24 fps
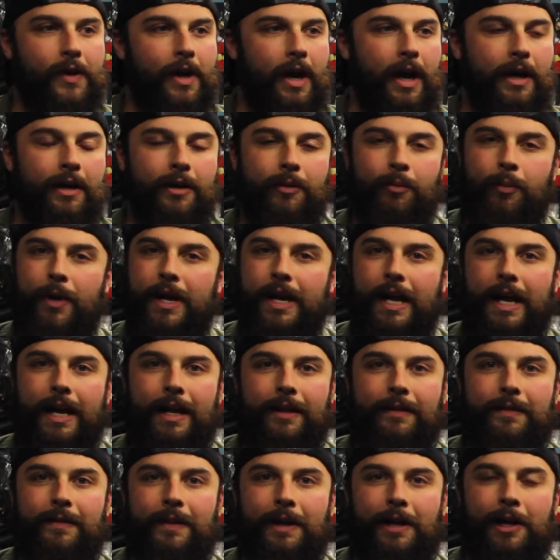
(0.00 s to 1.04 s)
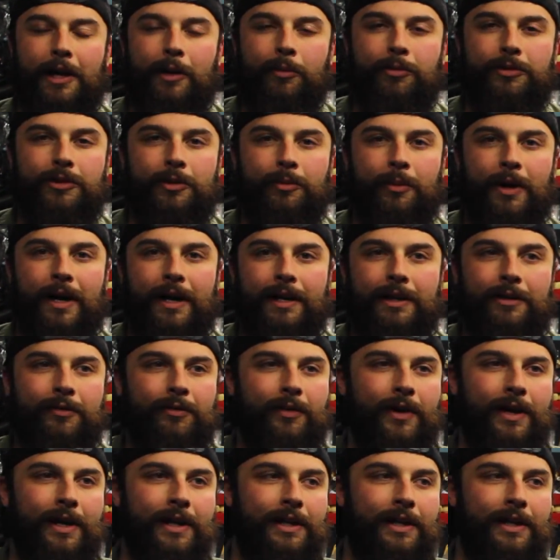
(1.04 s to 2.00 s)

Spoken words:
Kind of make anything that comes to mind.